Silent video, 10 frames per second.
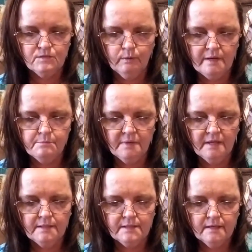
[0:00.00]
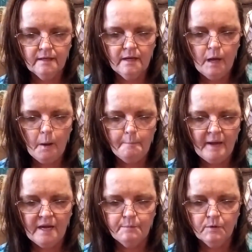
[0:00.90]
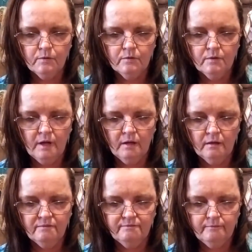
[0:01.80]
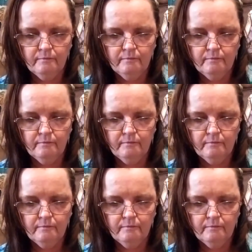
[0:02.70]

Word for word: sweet mint paper of, uh,